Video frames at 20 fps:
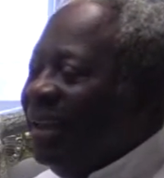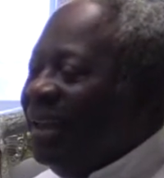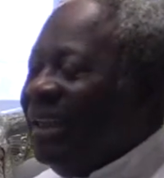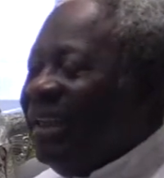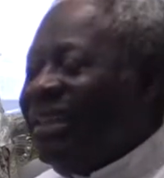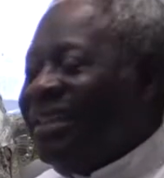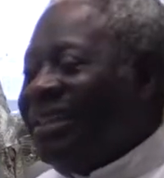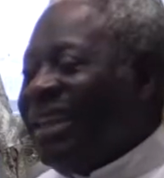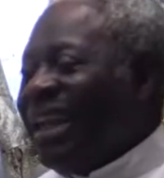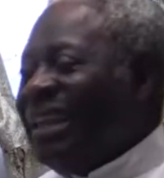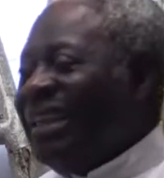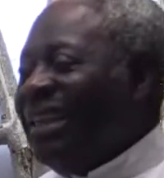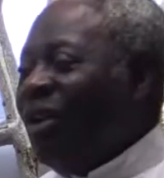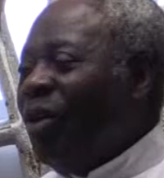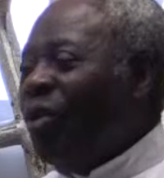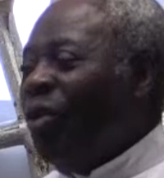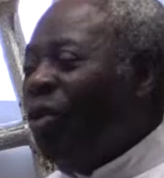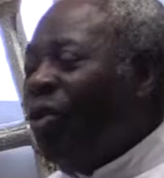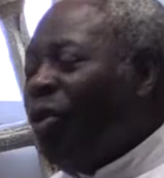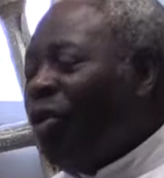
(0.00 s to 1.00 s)
He said
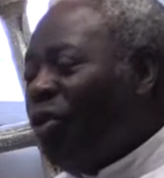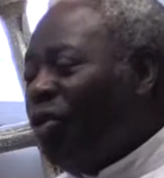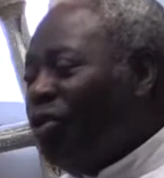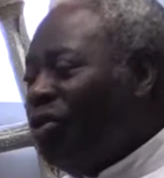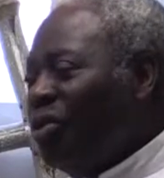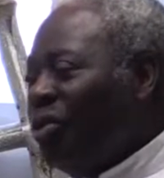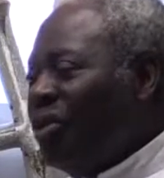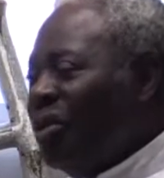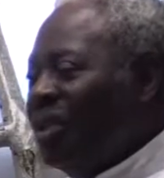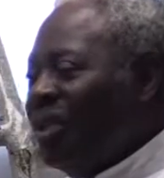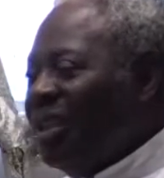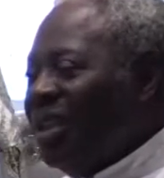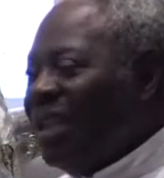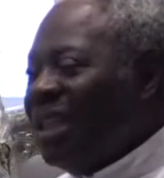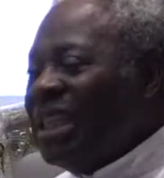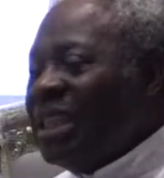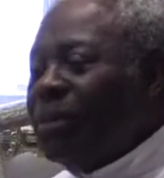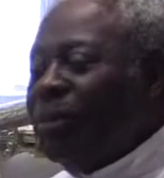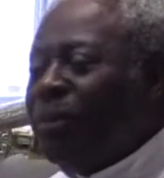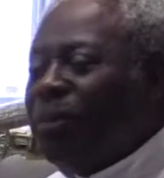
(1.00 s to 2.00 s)
the road
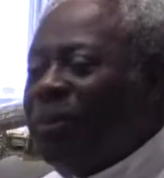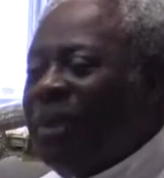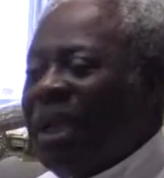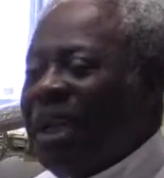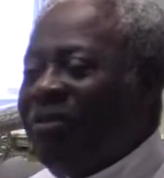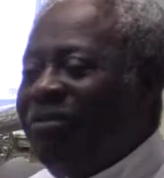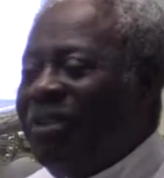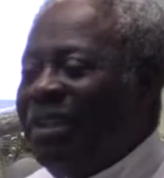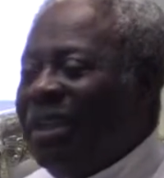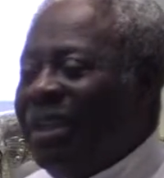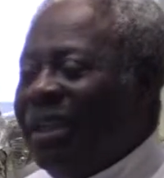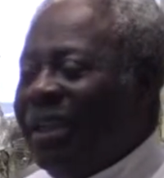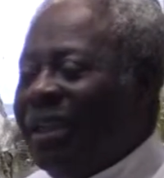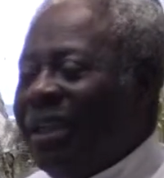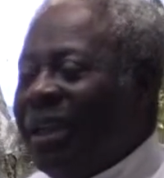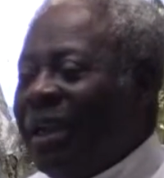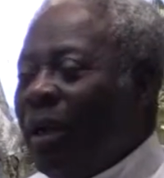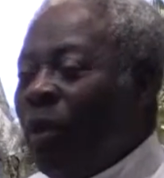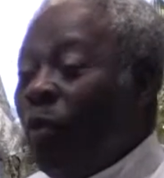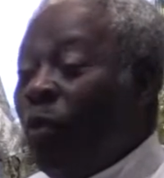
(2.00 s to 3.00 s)
is paved
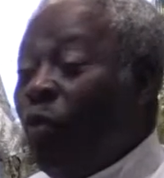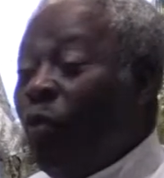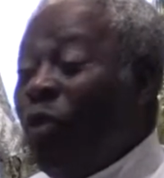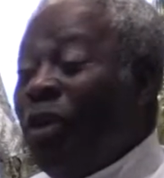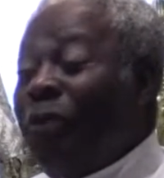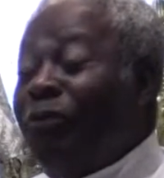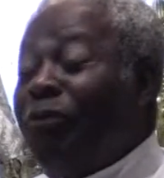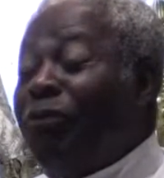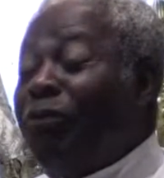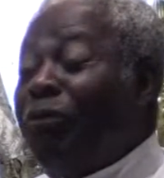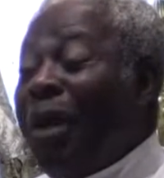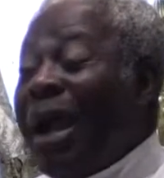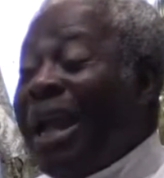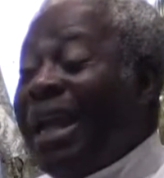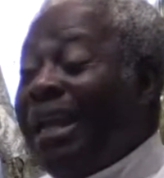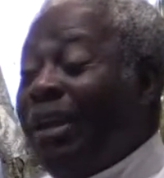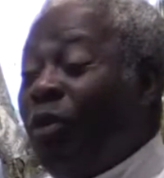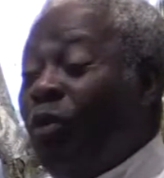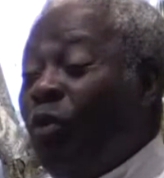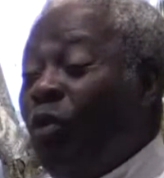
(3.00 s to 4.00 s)
with
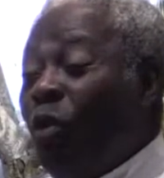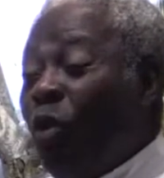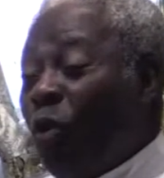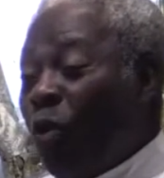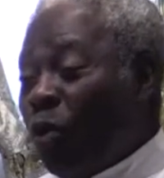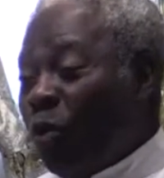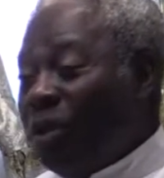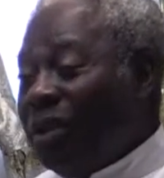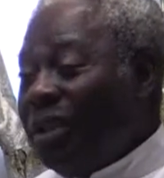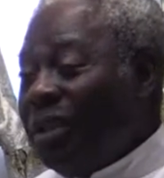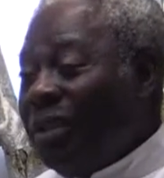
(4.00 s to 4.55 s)
fine gold.